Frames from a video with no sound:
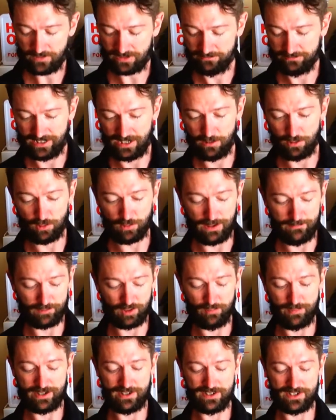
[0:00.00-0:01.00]
Now
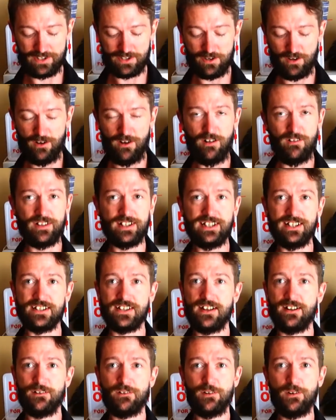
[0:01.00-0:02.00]
grapefruit bitters is all it is.
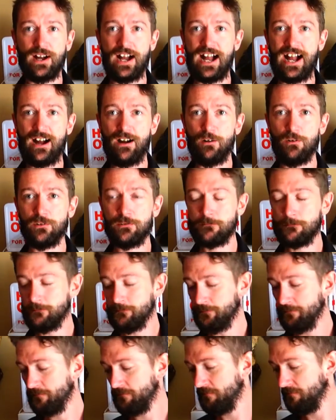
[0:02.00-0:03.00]
I don't know how
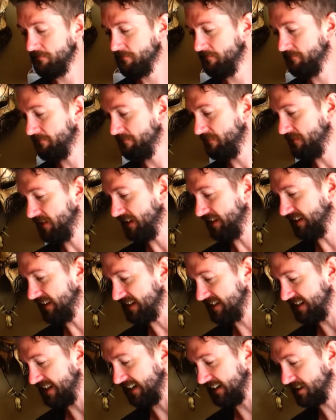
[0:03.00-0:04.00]
this
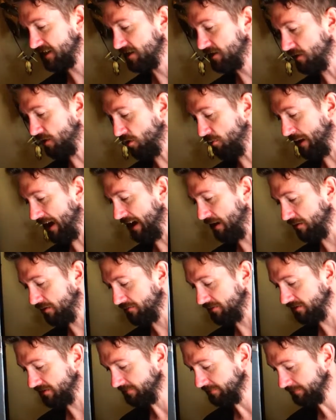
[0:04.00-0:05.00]
thing is so
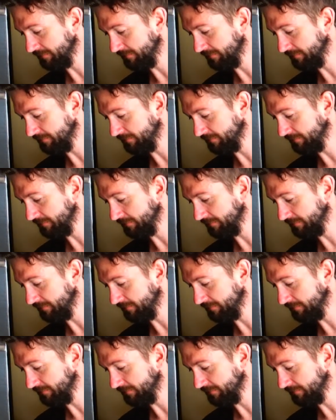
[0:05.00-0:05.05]
powerful.